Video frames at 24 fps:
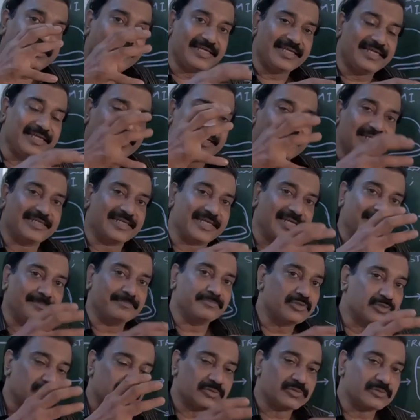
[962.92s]
take
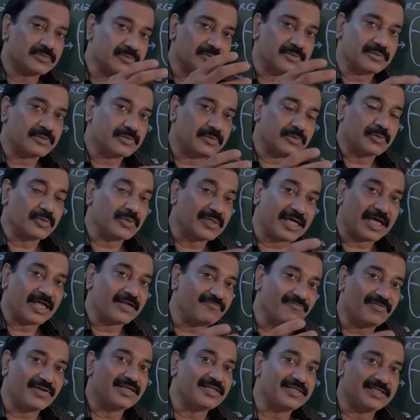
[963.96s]
times to
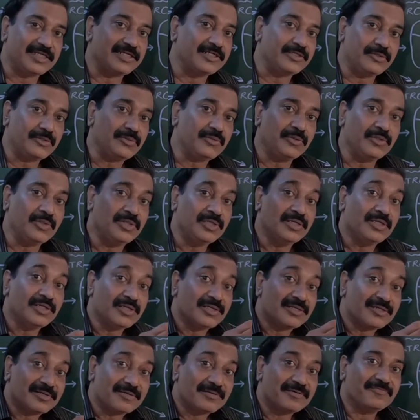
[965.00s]
convert into
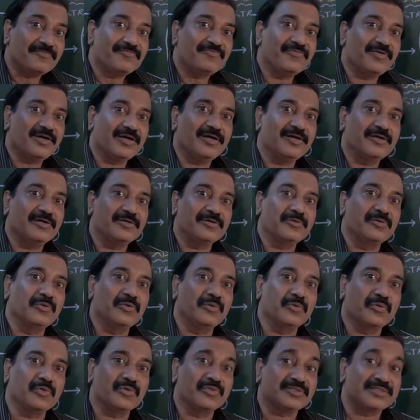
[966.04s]

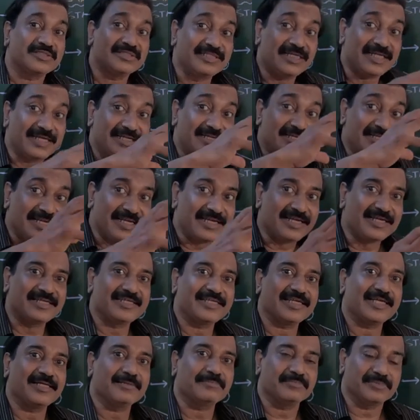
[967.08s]
glucose. They take
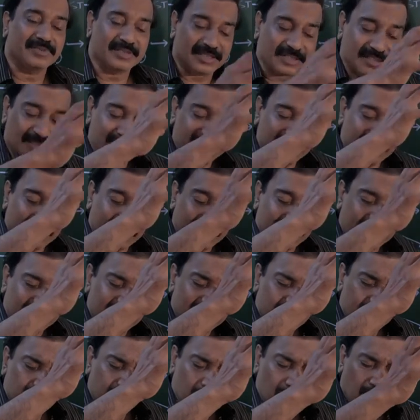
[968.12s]
time. They get
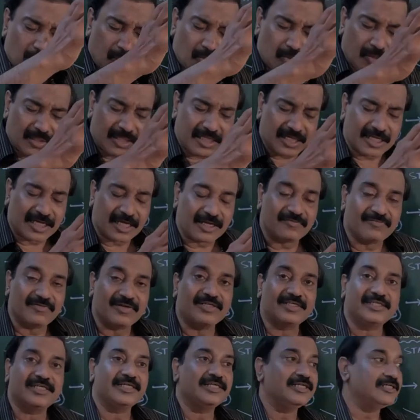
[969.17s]
slowly
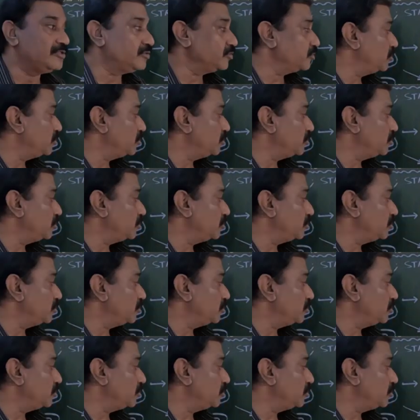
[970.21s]
converted into